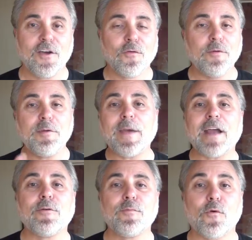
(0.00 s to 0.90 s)
We'll be
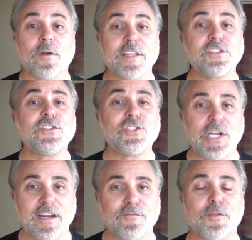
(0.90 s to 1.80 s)
back with more. This is
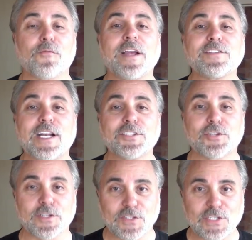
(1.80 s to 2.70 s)
Gene from the
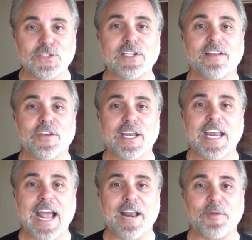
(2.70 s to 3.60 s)
Residential Assisted Living
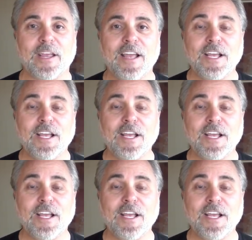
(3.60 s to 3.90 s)
Academy.